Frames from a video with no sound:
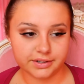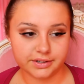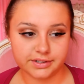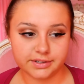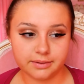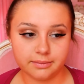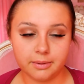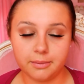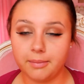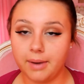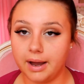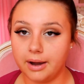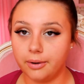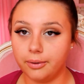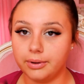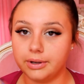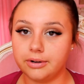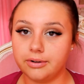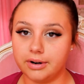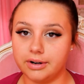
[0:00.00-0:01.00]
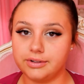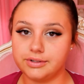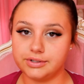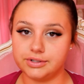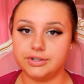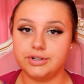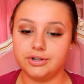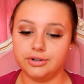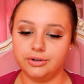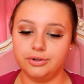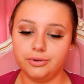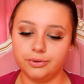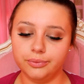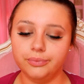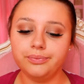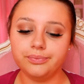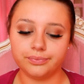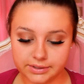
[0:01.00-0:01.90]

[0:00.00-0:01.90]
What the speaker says: They're some of my holy grails too.